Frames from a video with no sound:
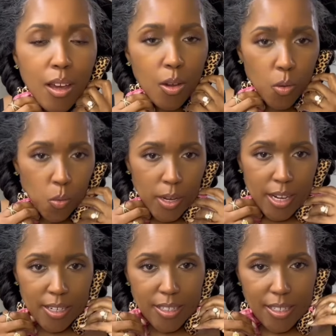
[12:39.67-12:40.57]
we are
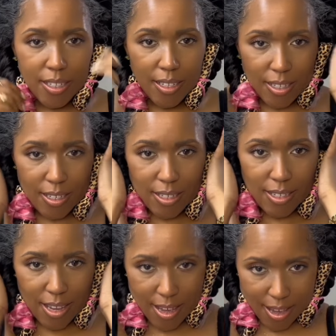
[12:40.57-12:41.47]
done,
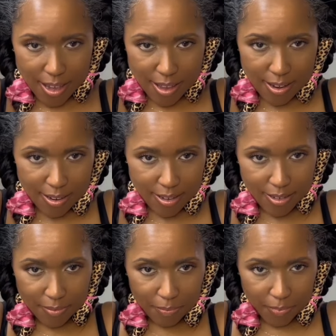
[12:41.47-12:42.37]
and
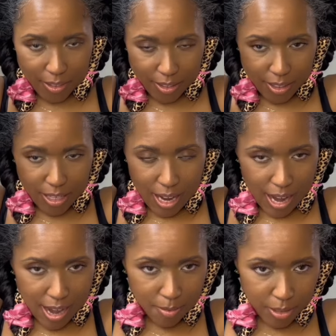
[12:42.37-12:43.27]

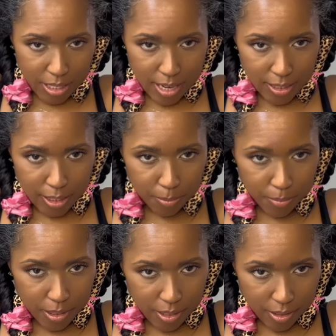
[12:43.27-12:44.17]
I would not sleep
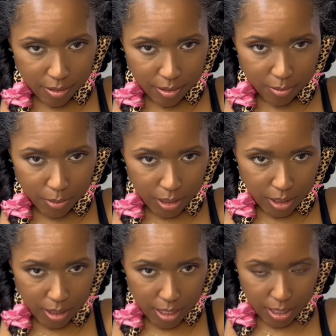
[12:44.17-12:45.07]
with this
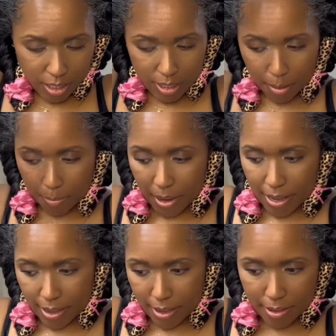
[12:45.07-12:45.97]
thing in the top of my
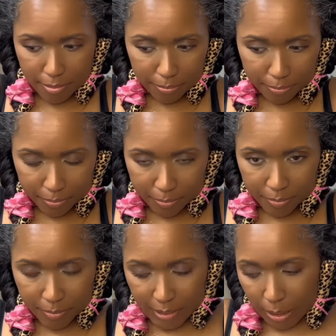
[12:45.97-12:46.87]
head.
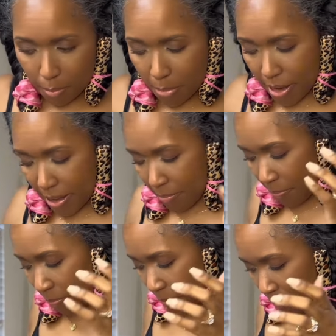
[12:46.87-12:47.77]
But
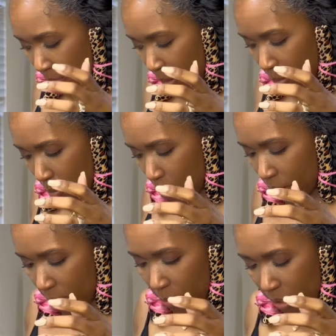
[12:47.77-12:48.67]
what
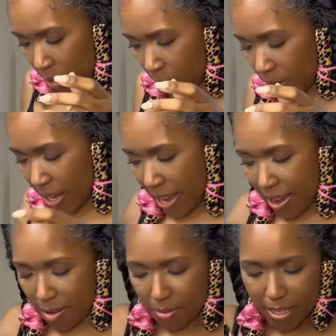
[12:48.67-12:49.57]
we do
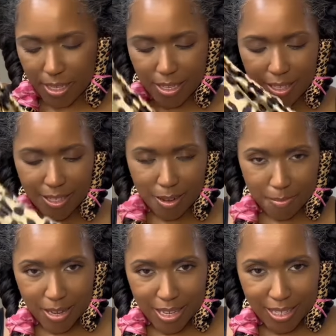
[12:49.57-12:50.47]
now is, and I'm
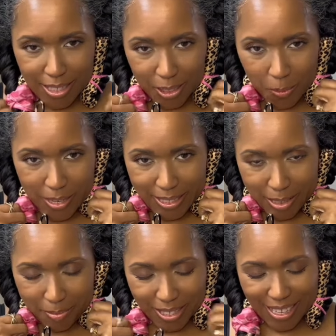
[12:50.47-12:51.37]
squeezing them
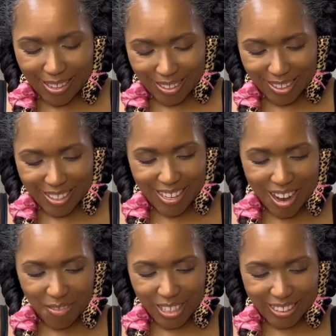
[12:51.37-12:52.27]
together so I
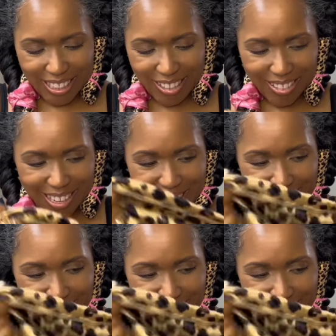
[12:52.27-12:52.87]
feel like they're not gonna